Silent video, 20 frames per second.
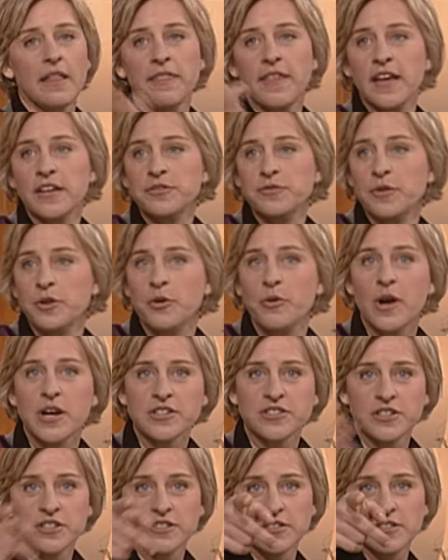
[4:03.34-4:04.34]
Thanks for the
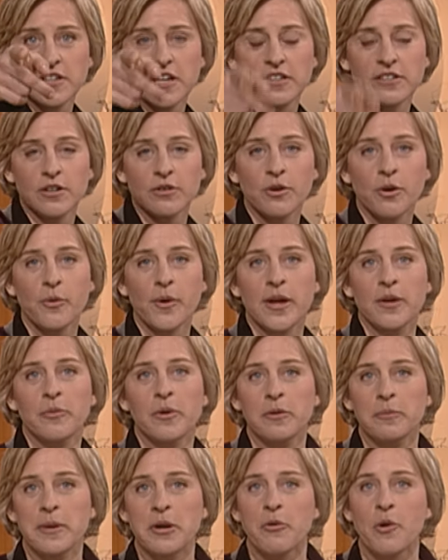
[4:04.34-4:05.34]
questions. Don't go away.
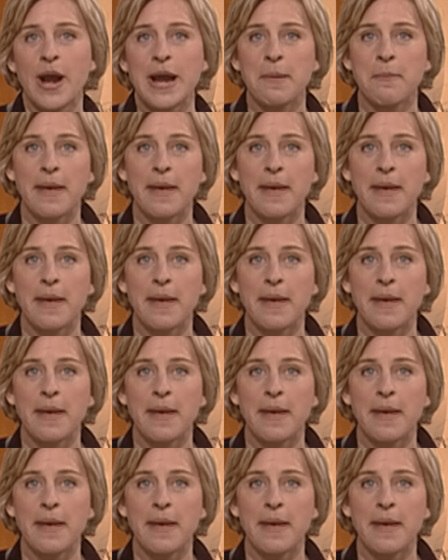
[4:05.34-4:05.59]
We'll be right